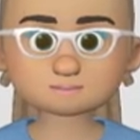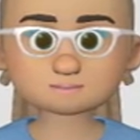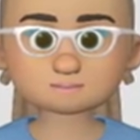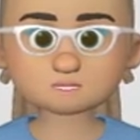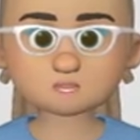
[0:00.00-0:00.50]

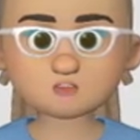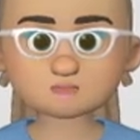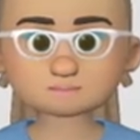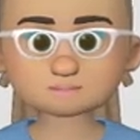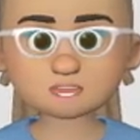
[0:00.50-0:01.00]
to
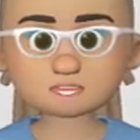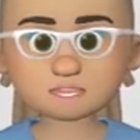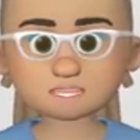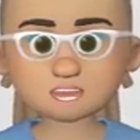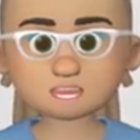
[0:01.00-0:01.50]

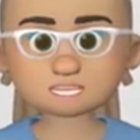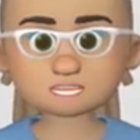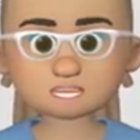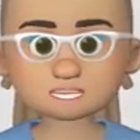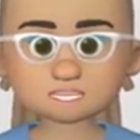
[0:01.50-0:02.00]
carbon 5,
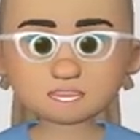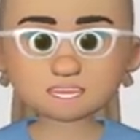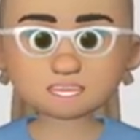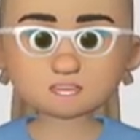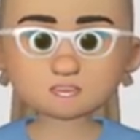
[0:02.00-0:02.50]
as we
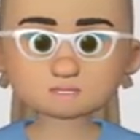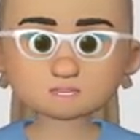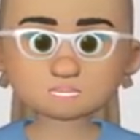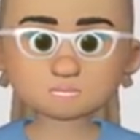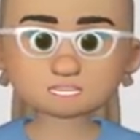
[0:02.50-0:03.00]
see
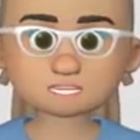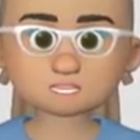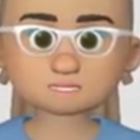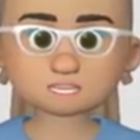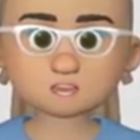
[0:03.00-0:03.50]
in
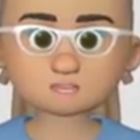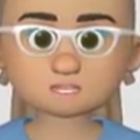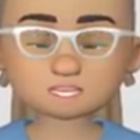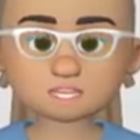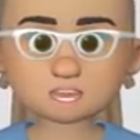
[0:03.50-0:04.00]
this
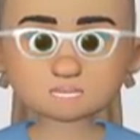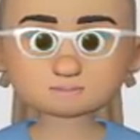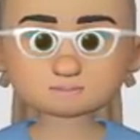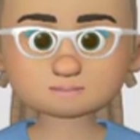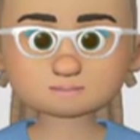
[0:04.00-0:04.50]
illustration,
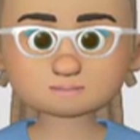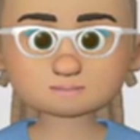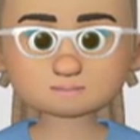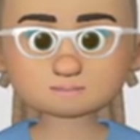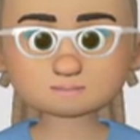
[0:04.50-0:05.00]

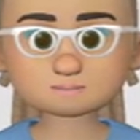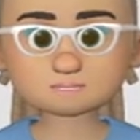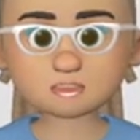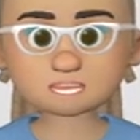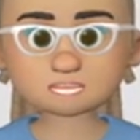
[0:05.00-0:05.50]

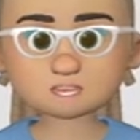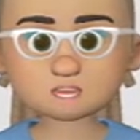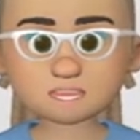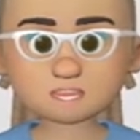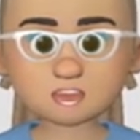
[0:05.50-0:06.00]
but
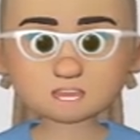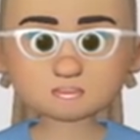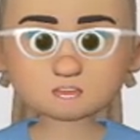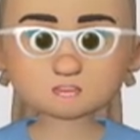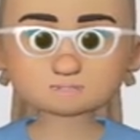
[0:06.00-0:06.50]
we have
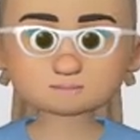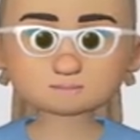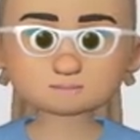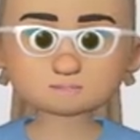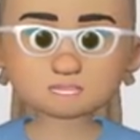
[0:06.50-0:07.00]
to
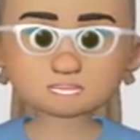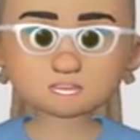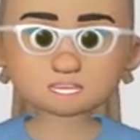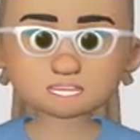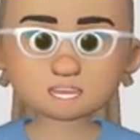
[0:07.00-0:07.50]
put it
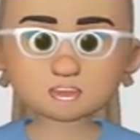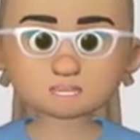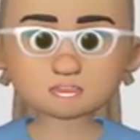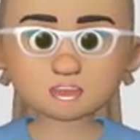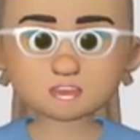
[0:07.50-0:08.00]
in the
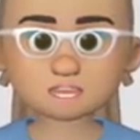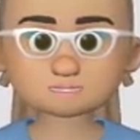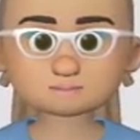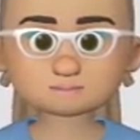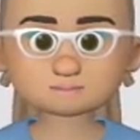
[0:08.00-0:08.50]

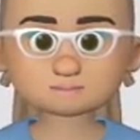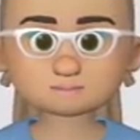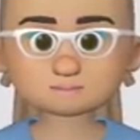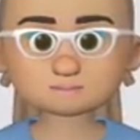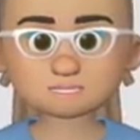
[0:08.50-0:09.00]
appropriate
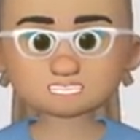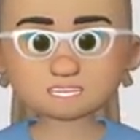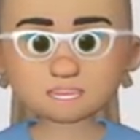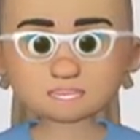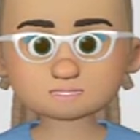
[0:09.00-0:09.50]

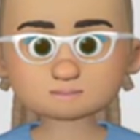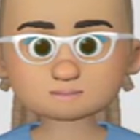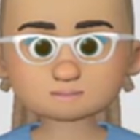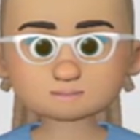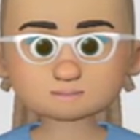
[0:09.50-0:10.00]
position.
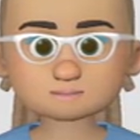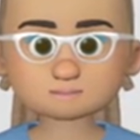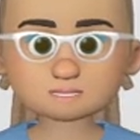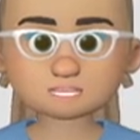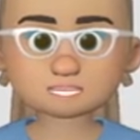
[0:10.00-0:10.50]

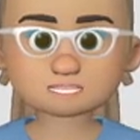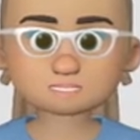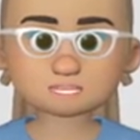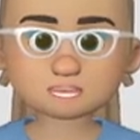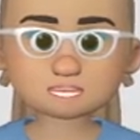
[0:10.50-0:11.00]
So that's
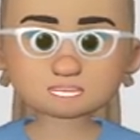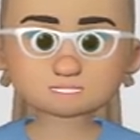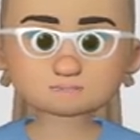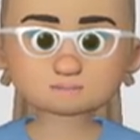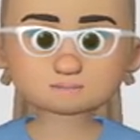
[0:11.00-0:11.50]

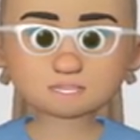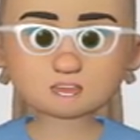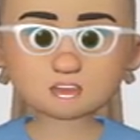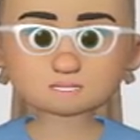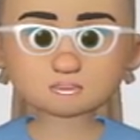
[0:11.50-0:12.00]
why we
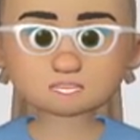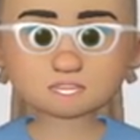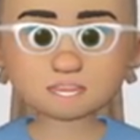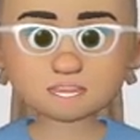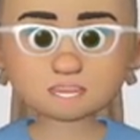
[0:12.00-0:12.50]
have to
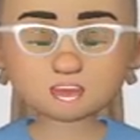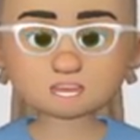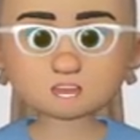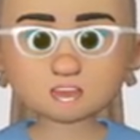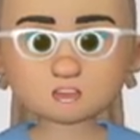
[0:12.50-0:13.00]
redraw
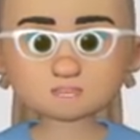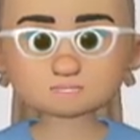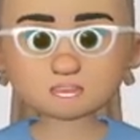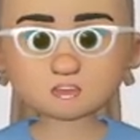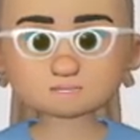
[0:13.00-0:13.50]
the
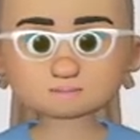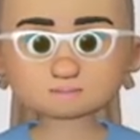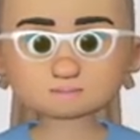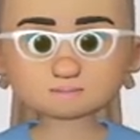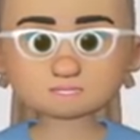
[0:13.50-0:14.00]
molecule
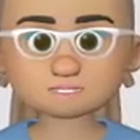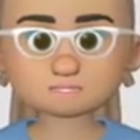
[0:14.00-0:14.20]
where